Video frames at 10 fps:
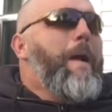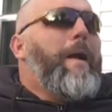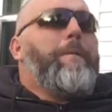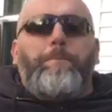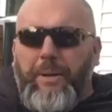
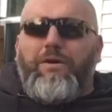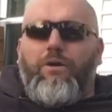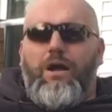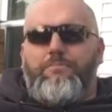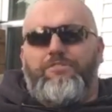Because Big
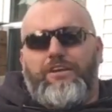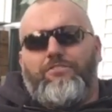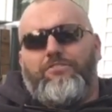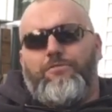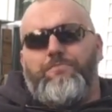Robb said
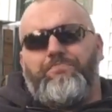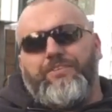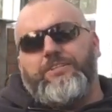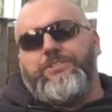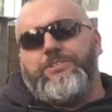so.
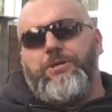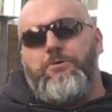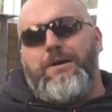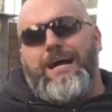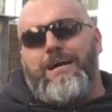
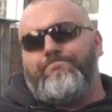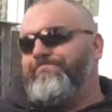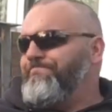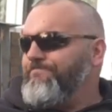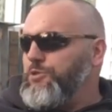So,
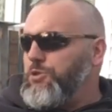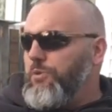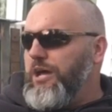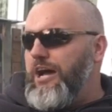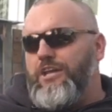what's going on?